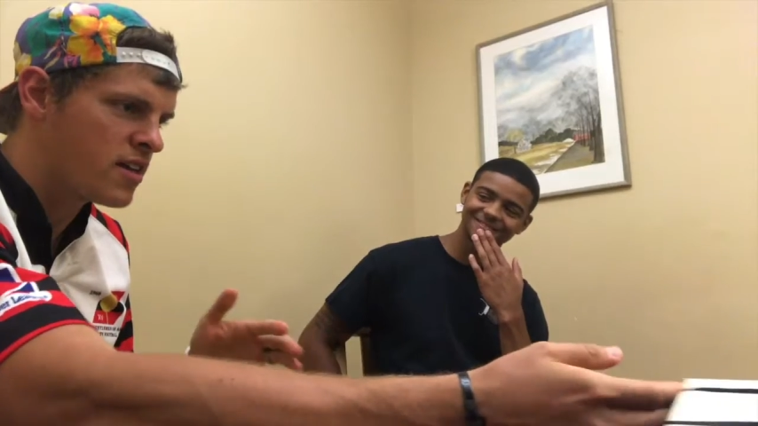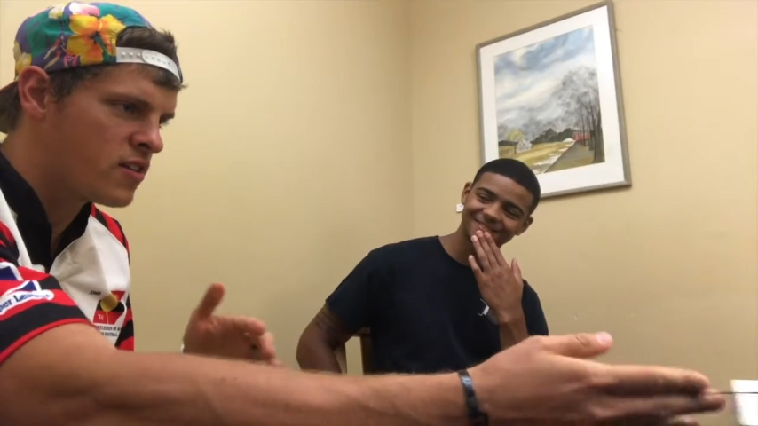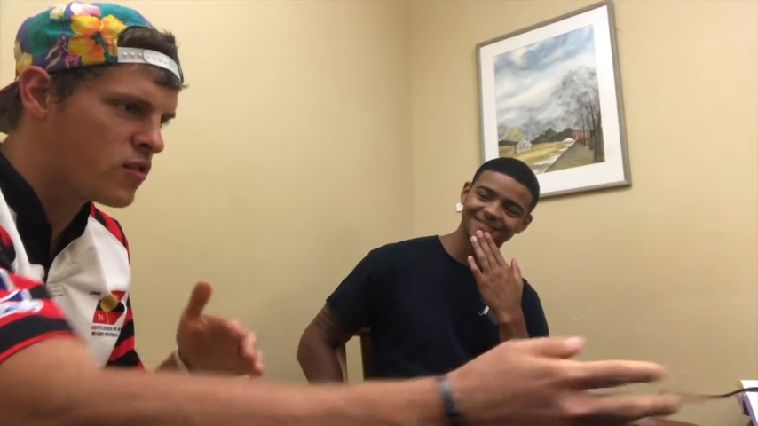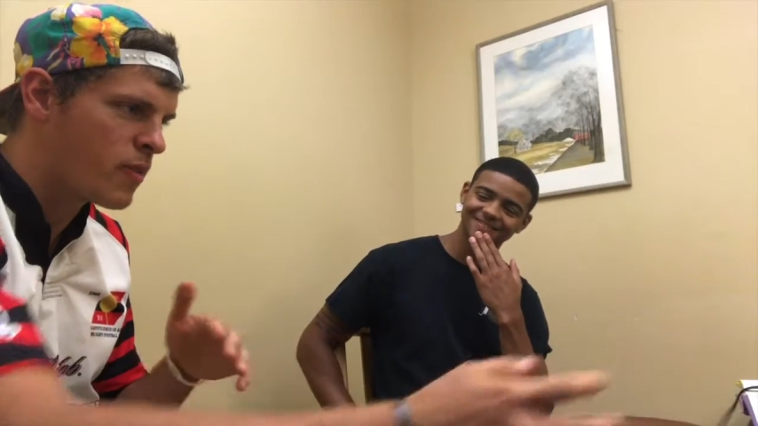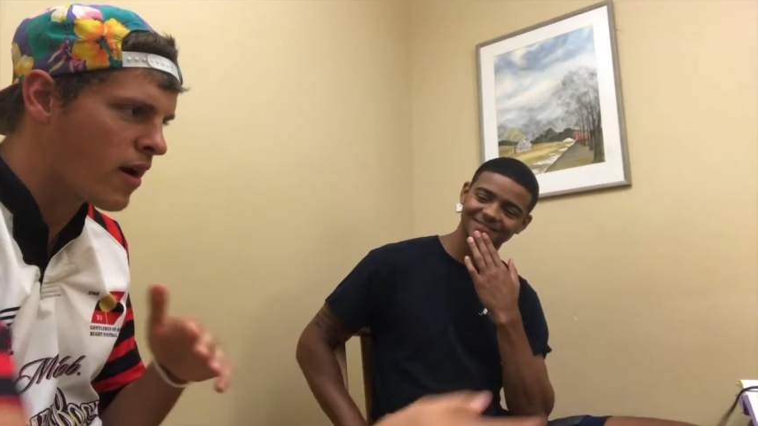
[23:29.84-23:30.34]

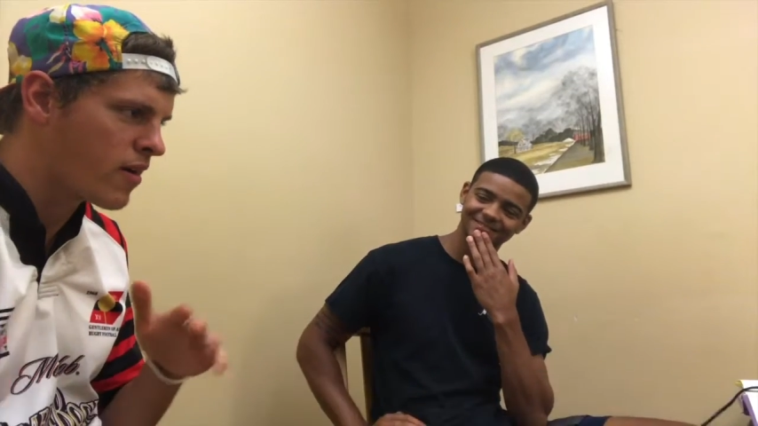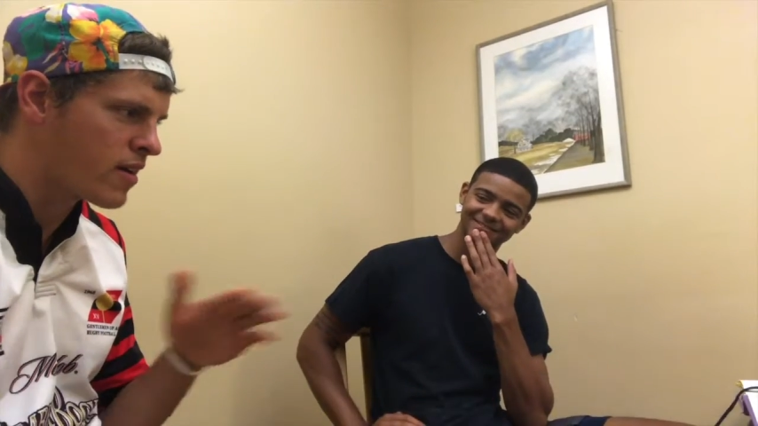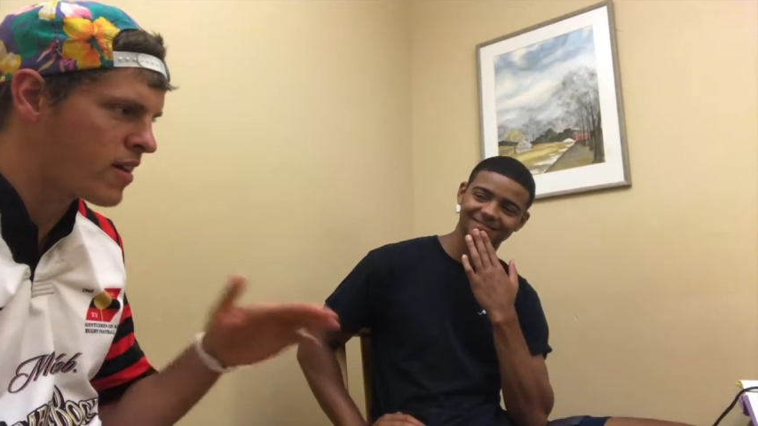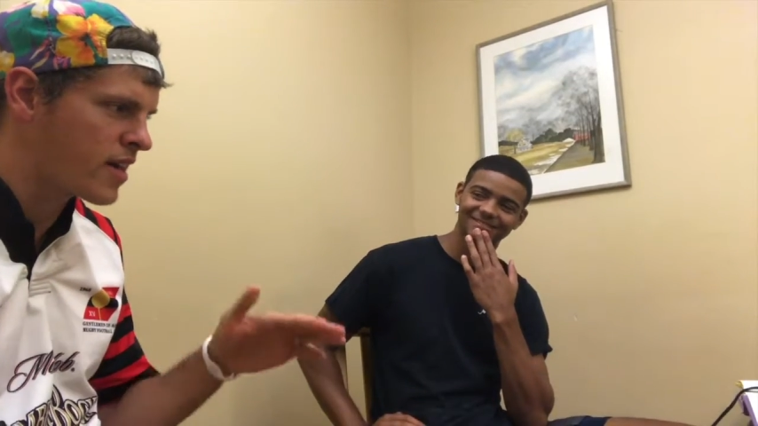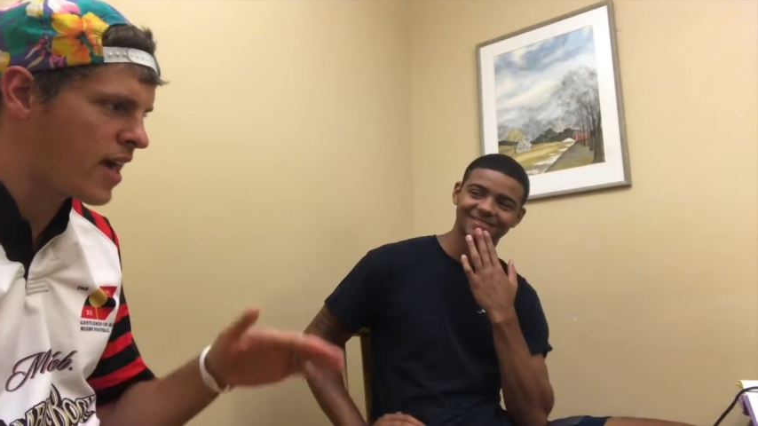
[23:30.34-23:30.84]

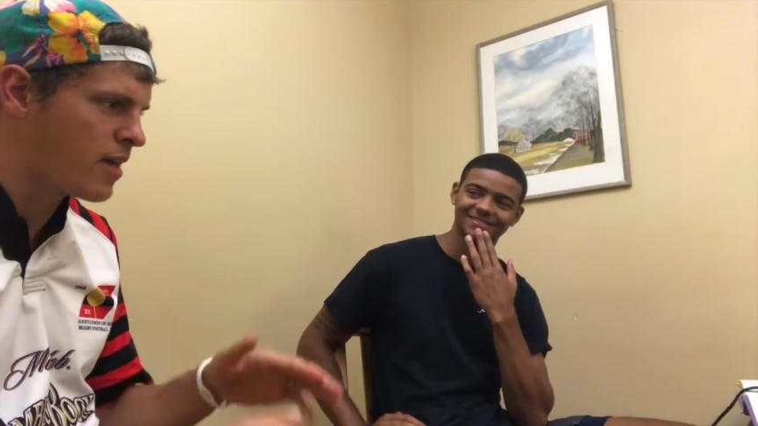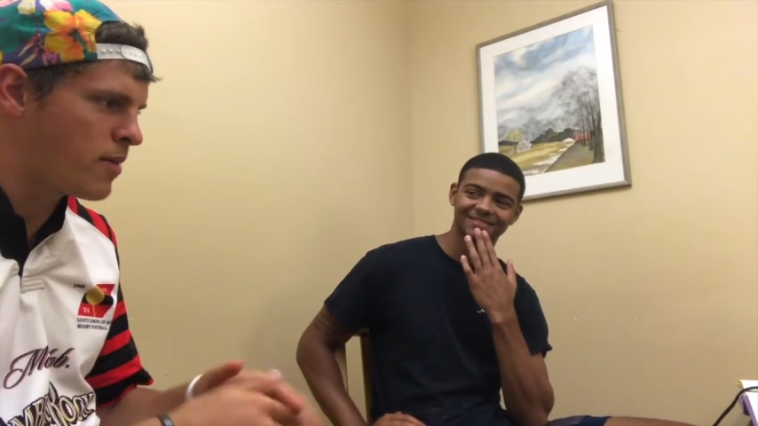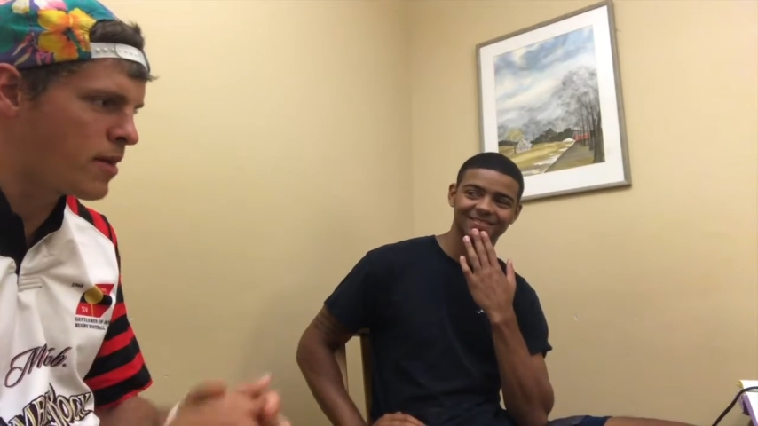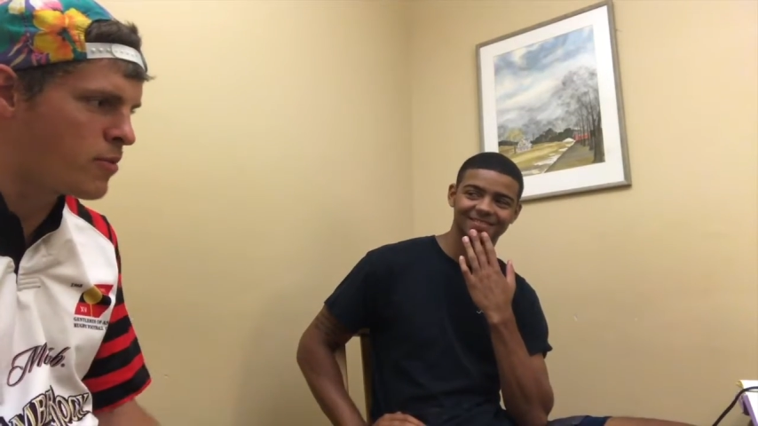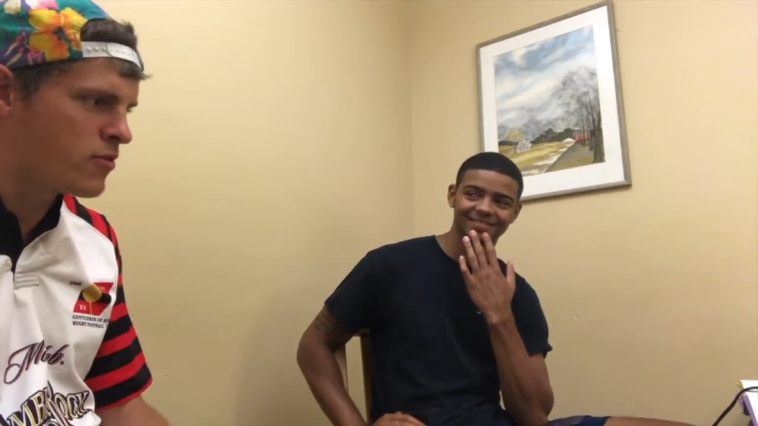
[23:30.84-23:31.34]
Speaker 1: inspiring like
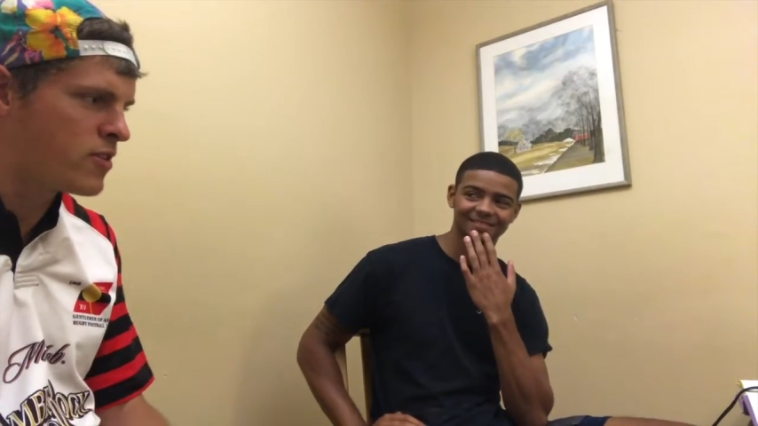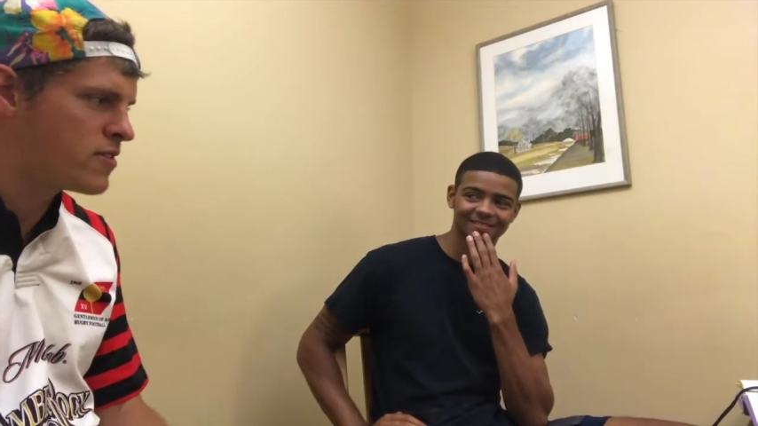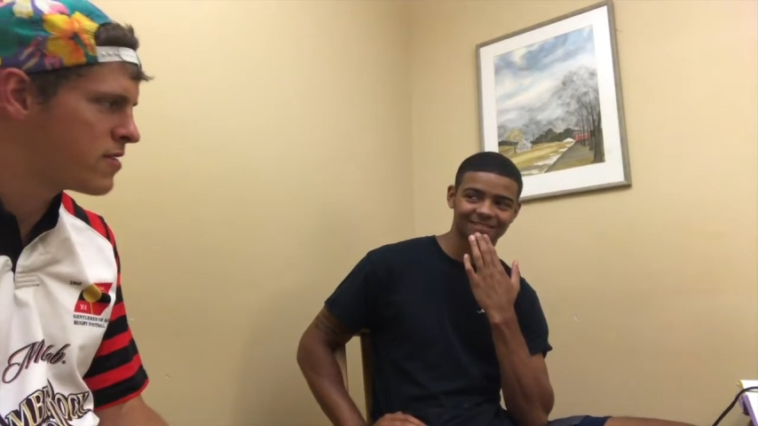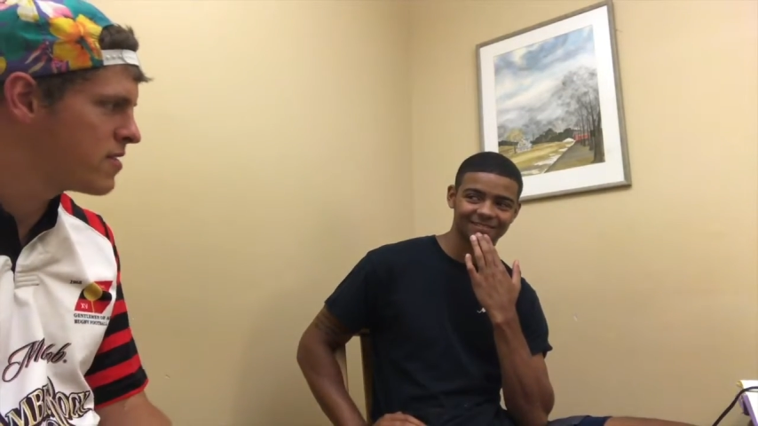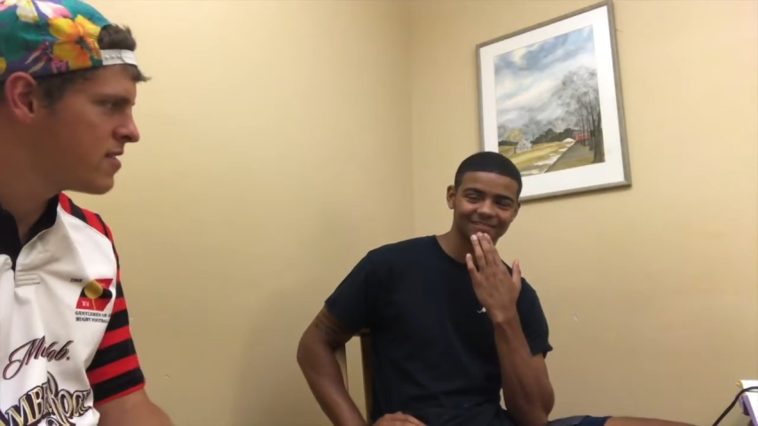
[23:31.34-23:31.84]
animated
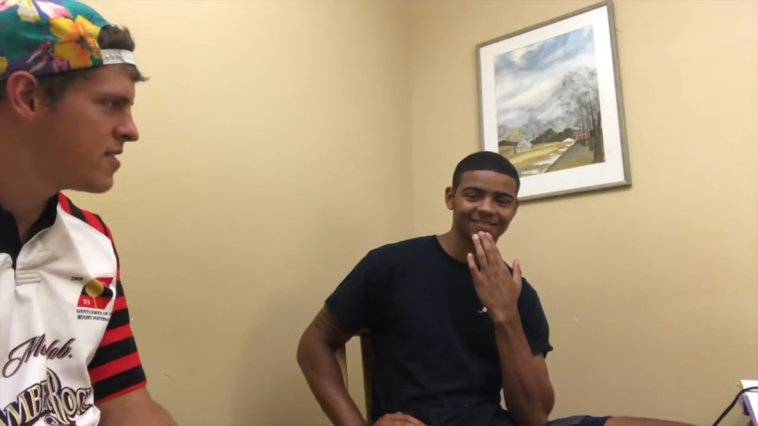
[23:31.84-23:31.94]
movies.